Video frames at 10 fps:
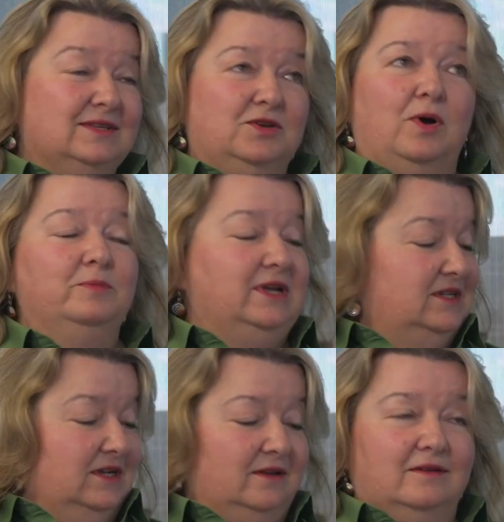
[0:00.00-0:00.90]
So I'm
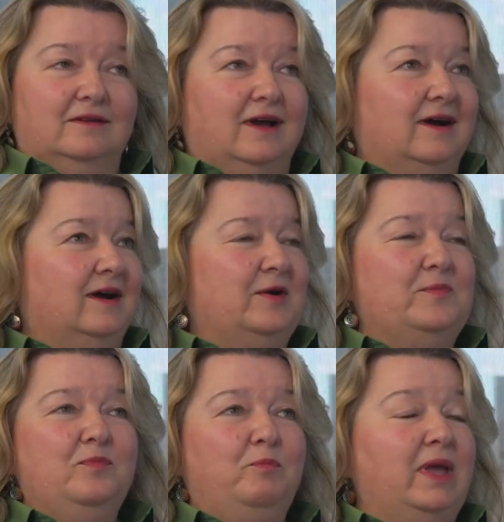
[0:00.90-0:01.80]
teaching
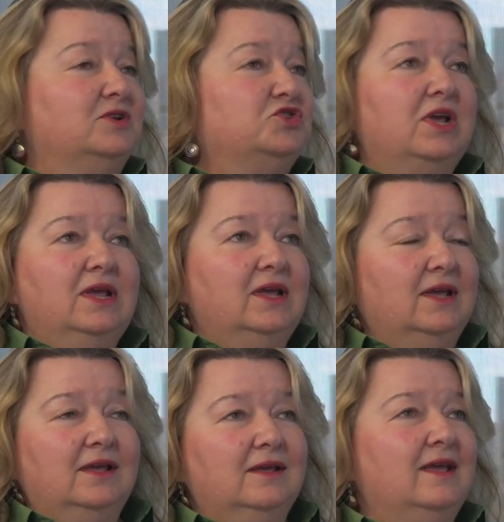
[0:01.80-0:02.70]

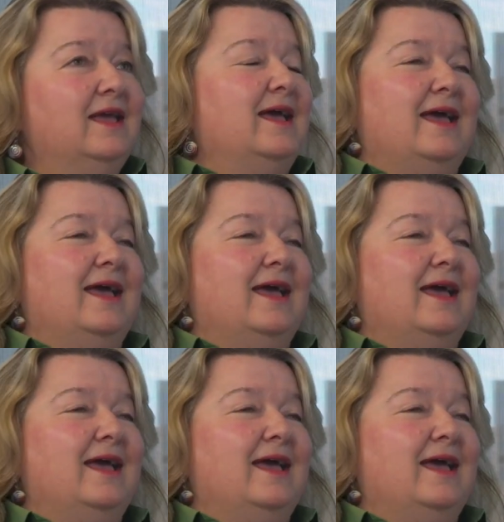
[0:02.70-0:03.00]
Beijing,